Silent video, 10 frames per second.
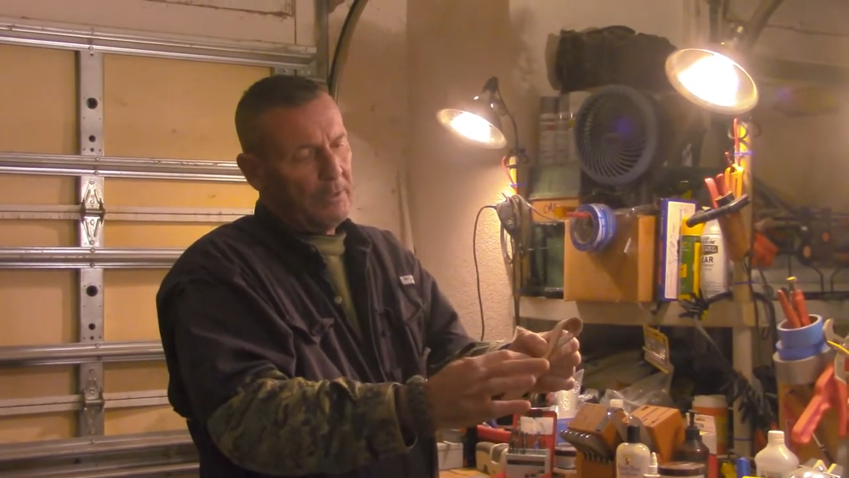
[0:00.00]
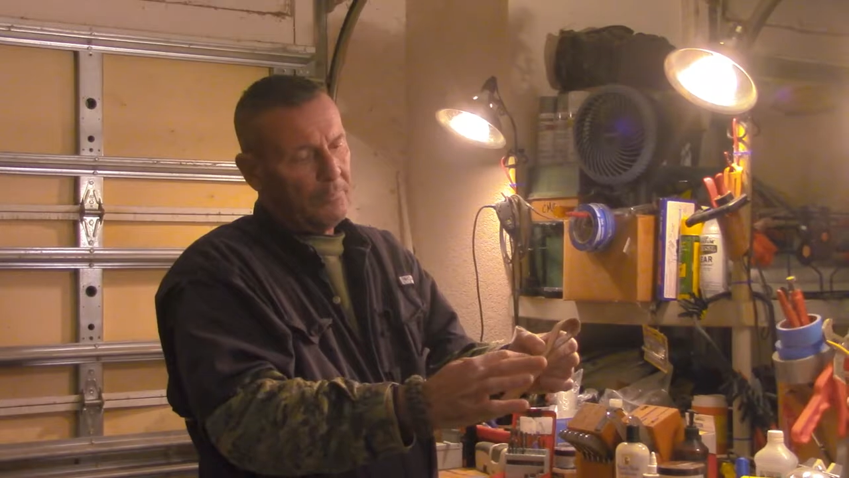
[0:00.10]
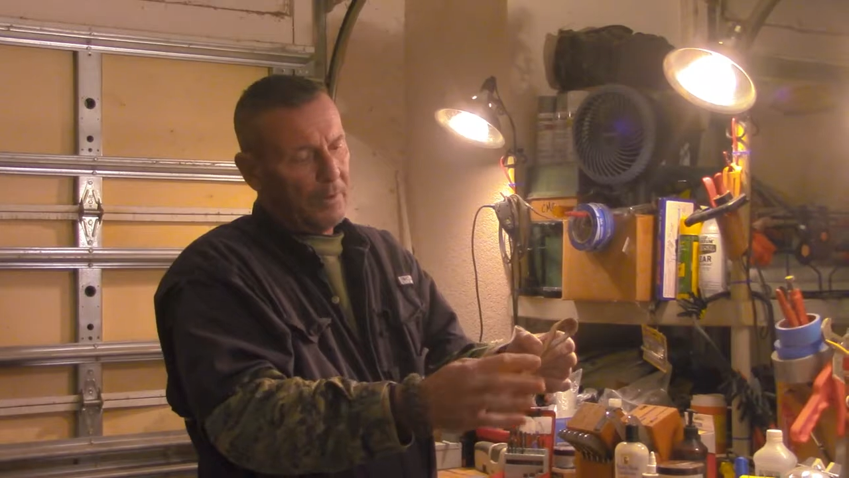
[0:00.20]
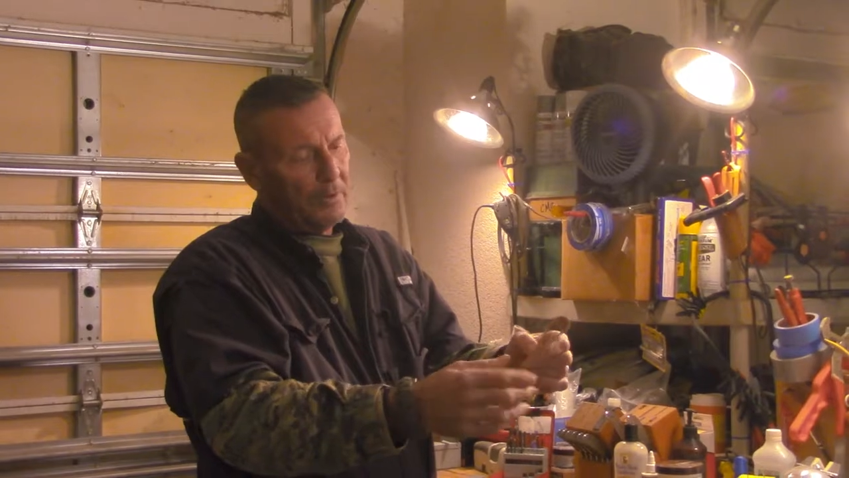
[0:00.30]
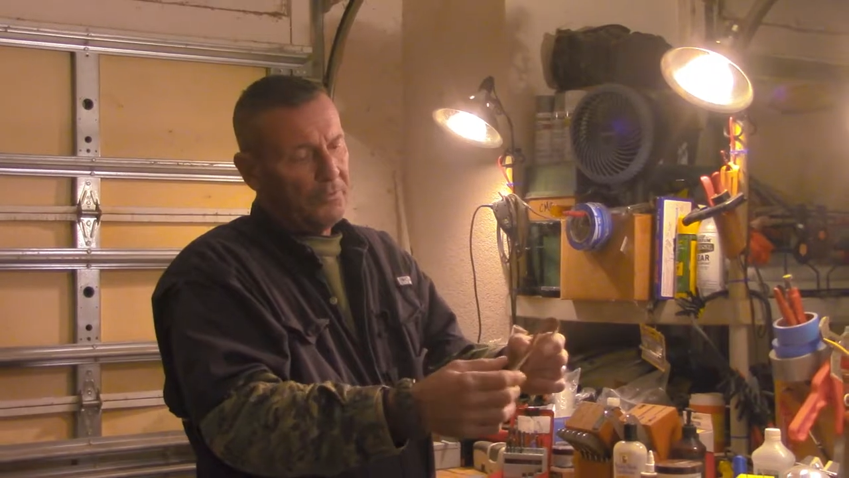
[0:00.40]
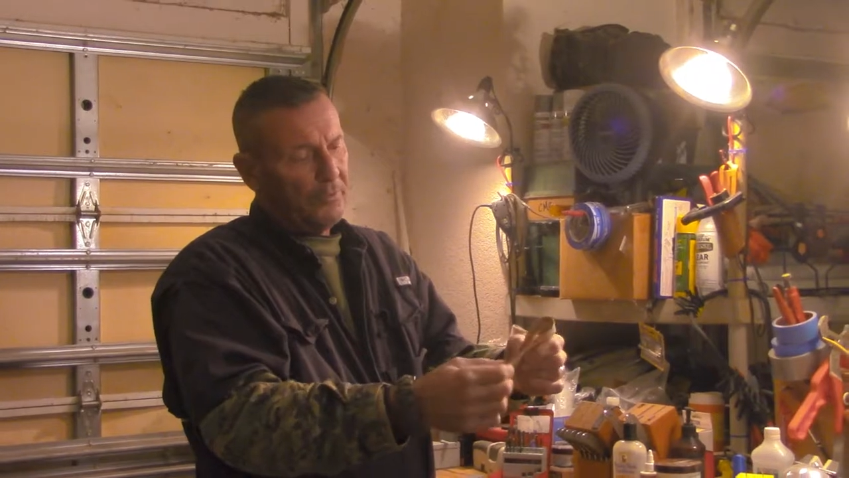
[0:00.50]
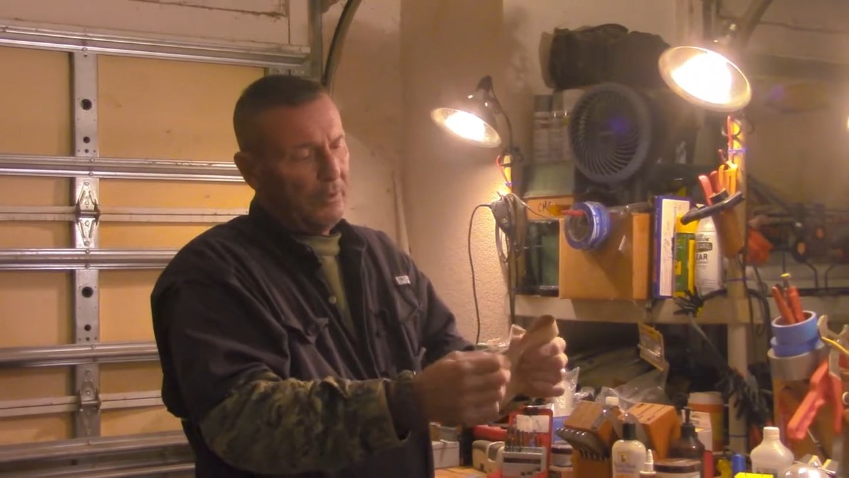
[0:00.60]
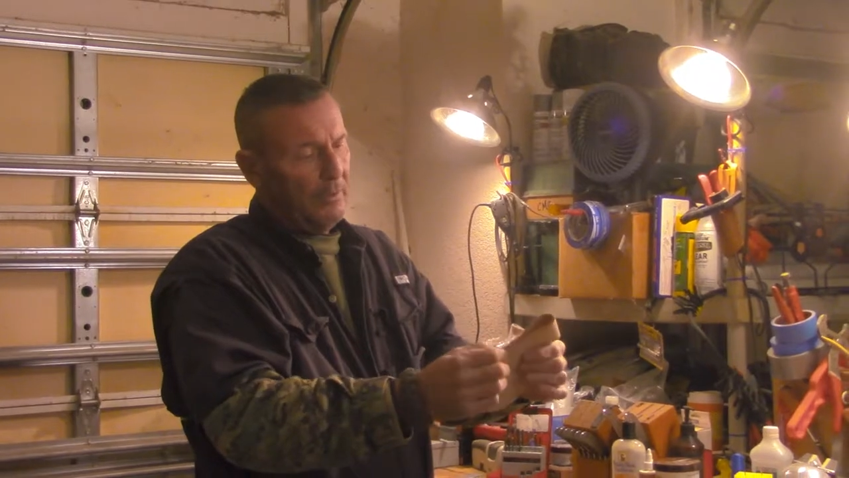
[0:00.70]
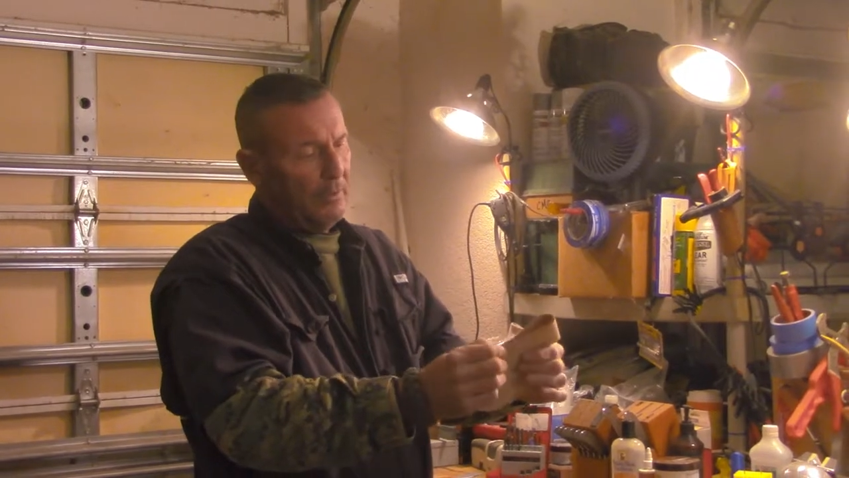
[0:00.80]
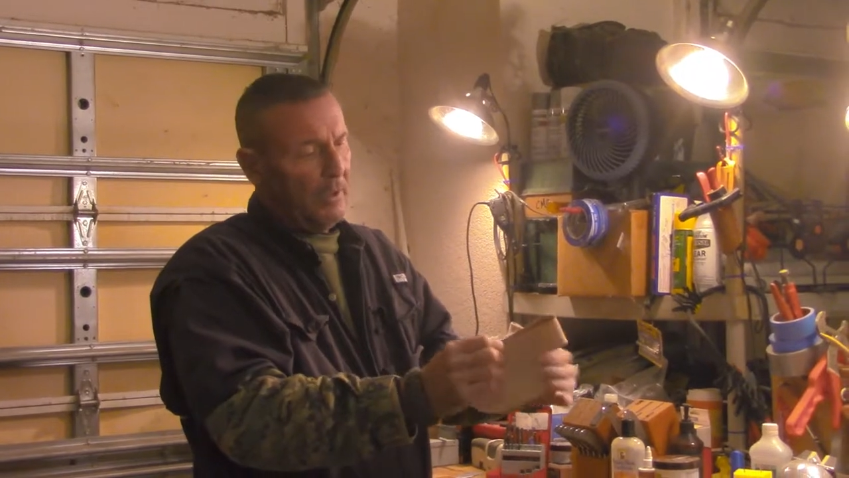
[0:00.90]
first.
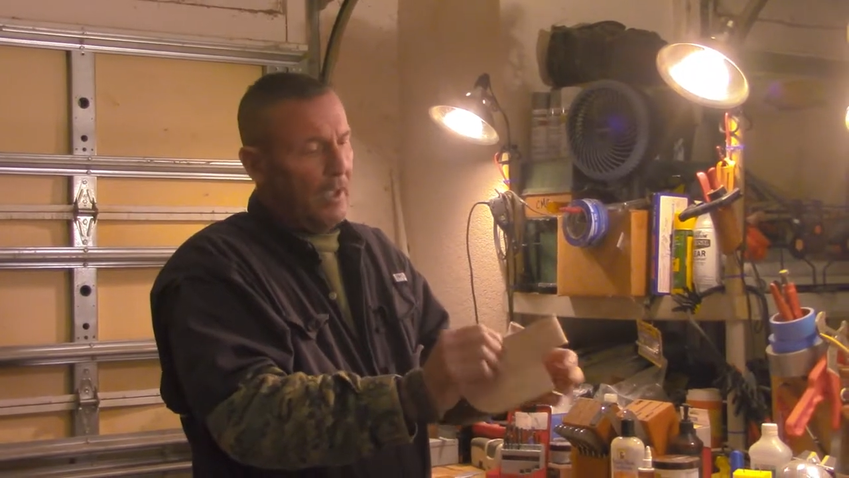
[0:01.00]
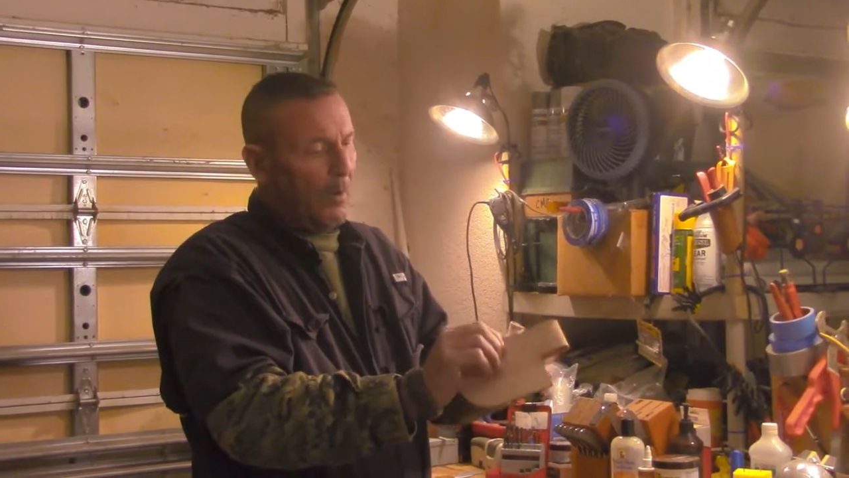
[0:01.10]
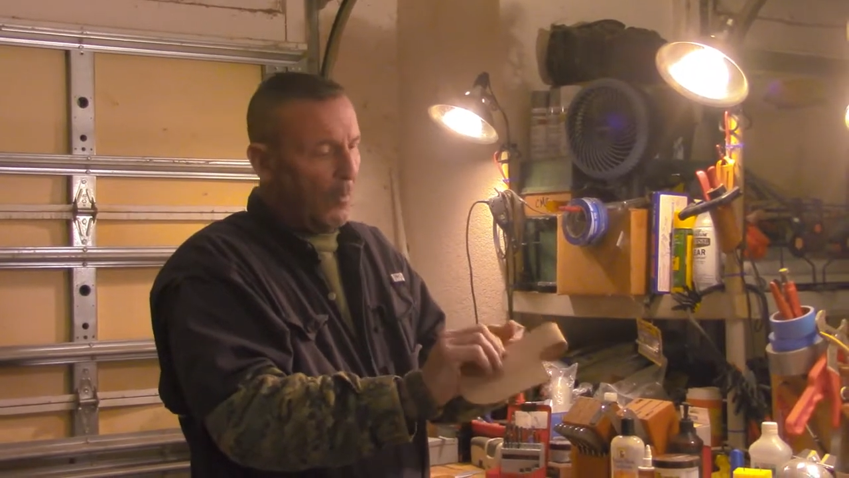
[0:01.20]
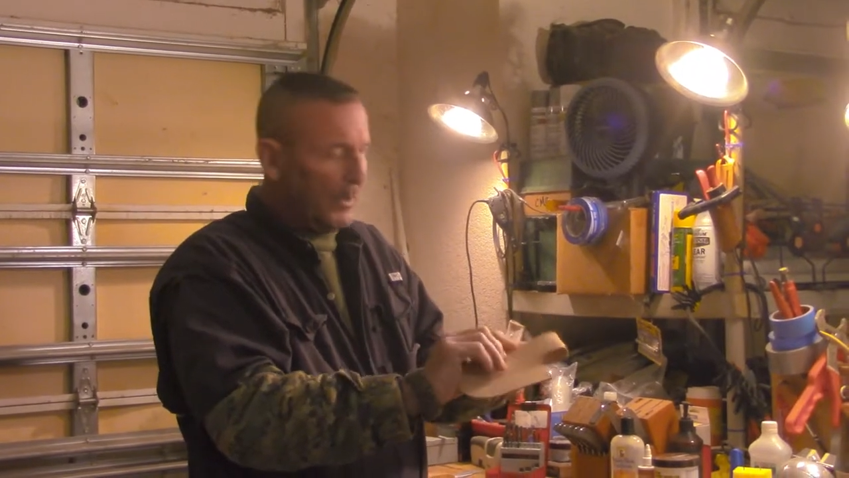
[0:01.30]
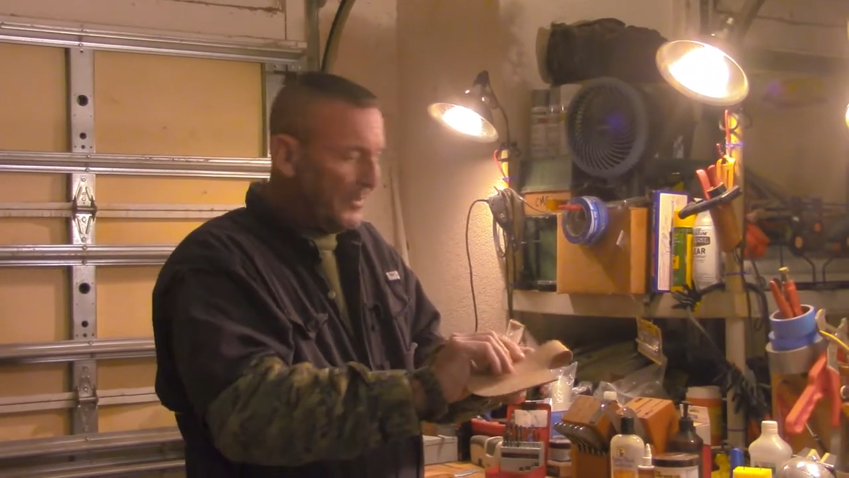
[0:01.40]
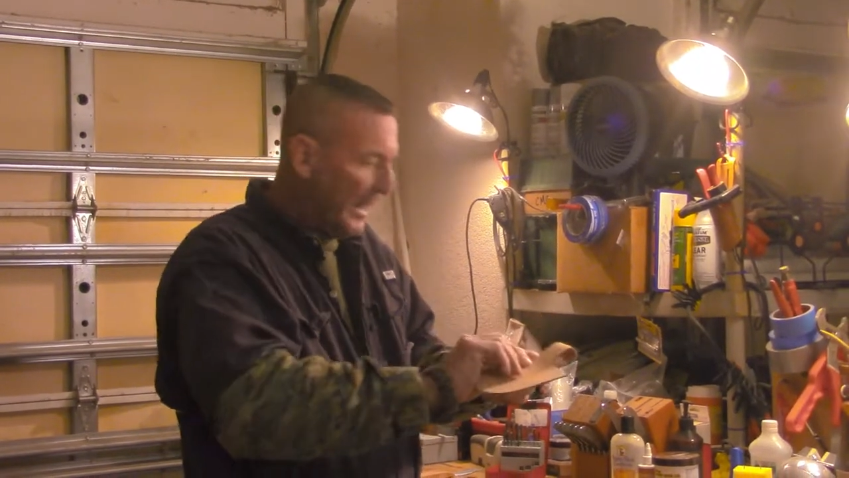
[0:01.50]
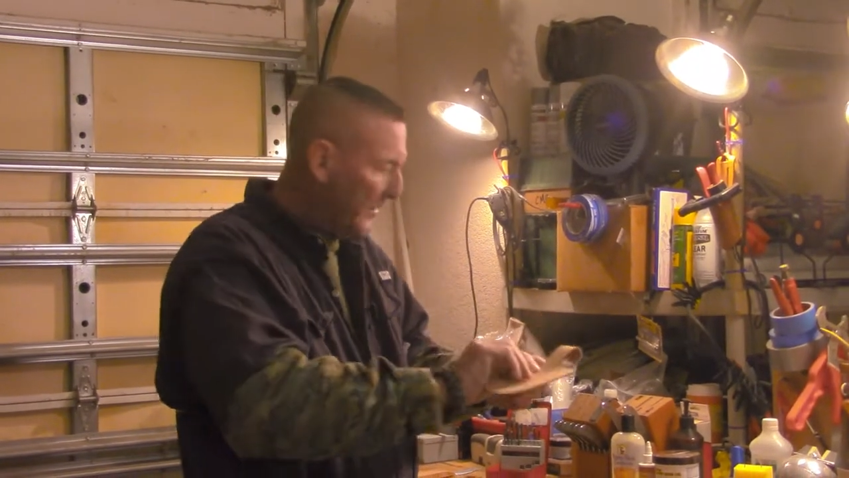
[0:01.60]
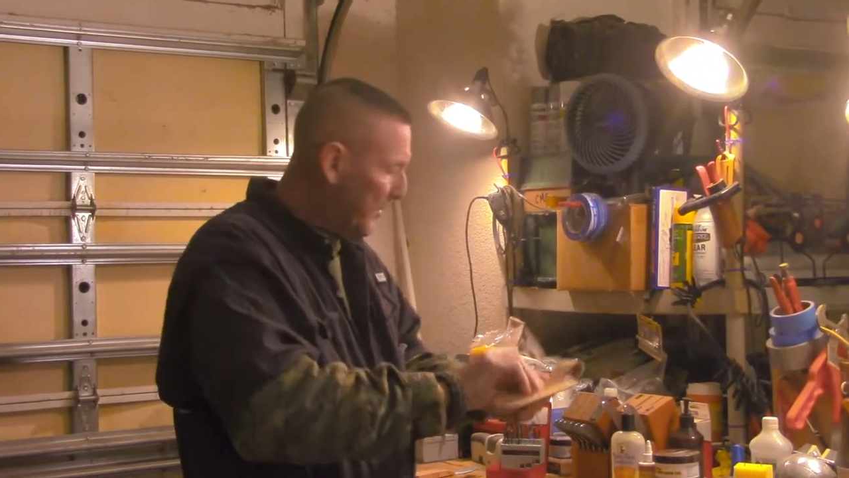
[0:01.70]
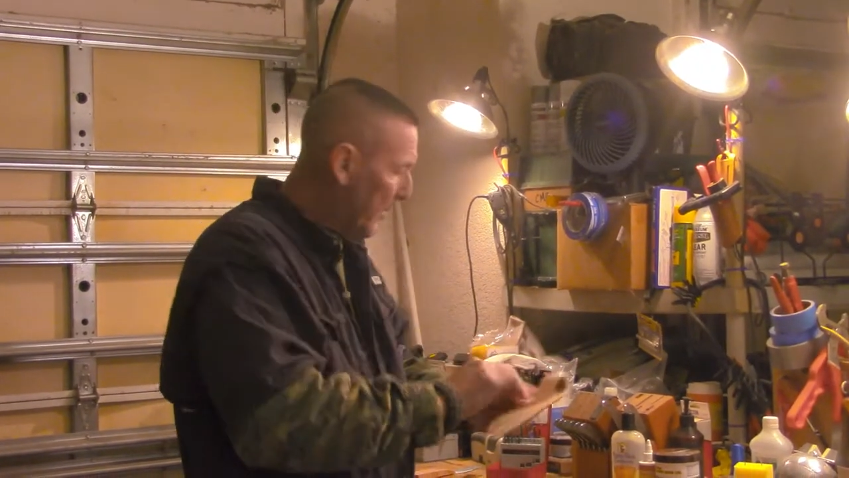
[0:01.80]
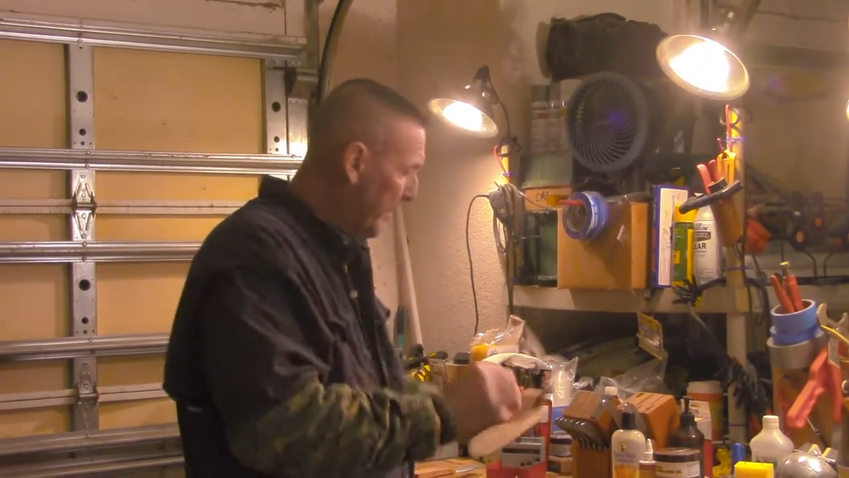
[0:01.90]
Once that's sewn